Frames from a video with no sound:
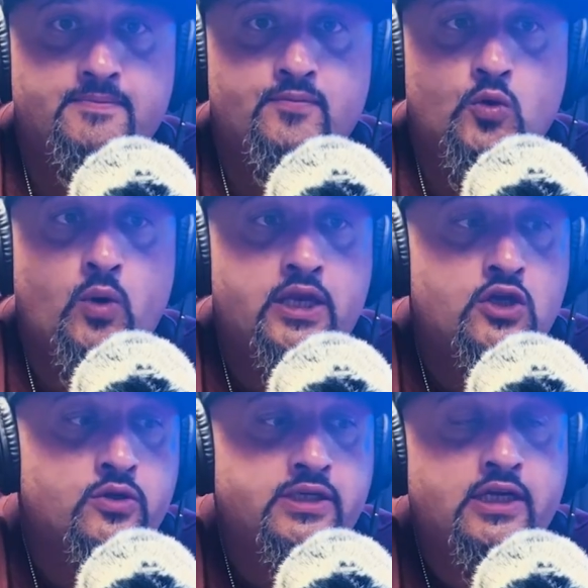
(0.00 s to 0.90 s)
When
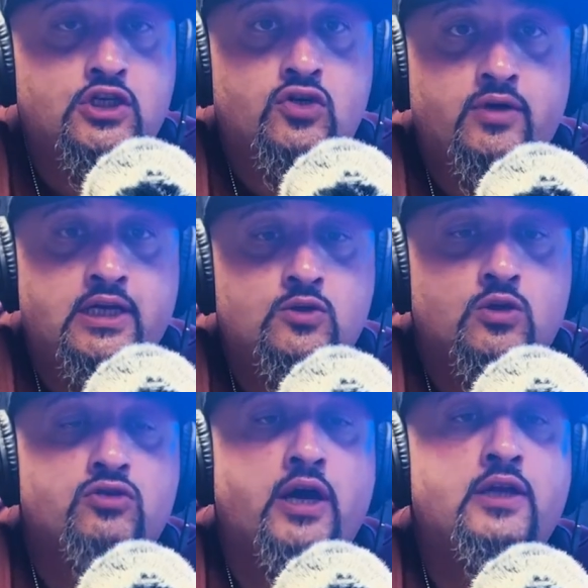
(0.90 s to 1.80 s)
using treats, we're
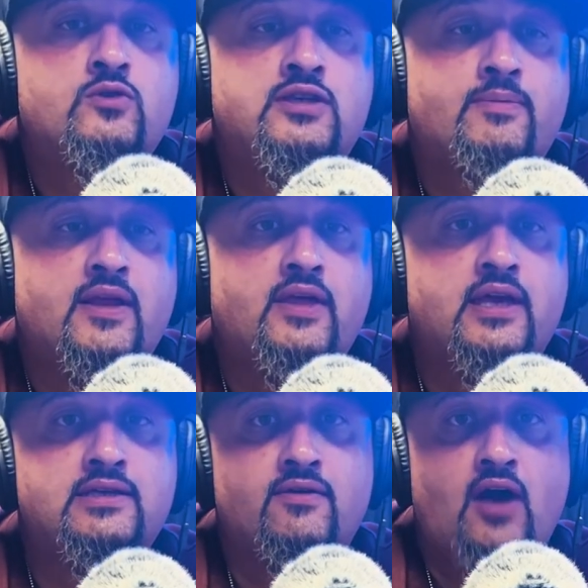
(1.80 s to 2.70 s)
trying to use something that
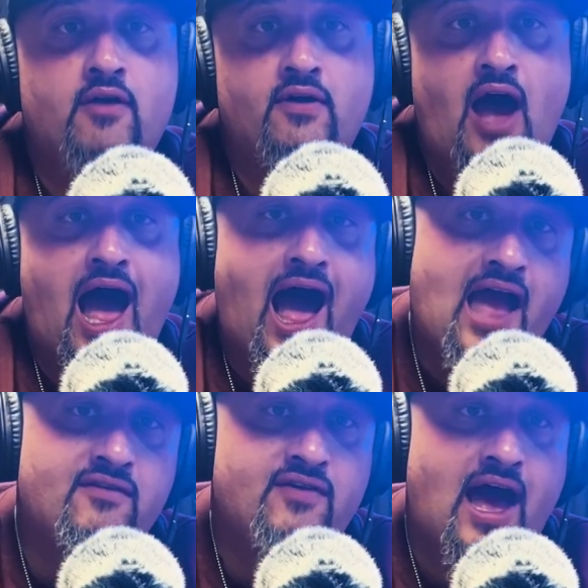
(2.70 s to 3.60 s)
is of a
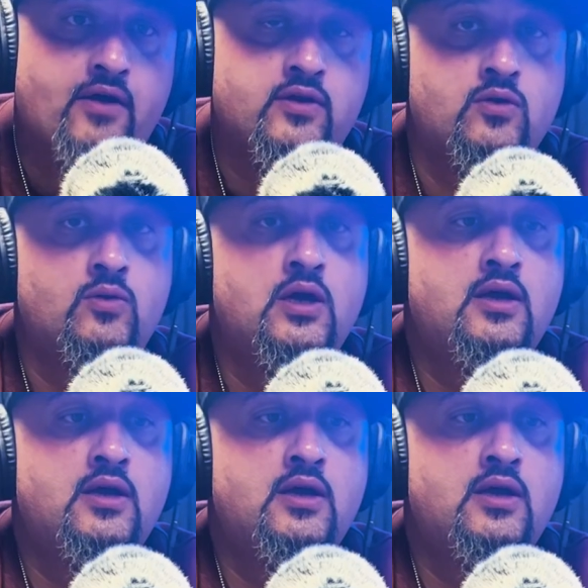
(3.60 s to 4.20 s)
high value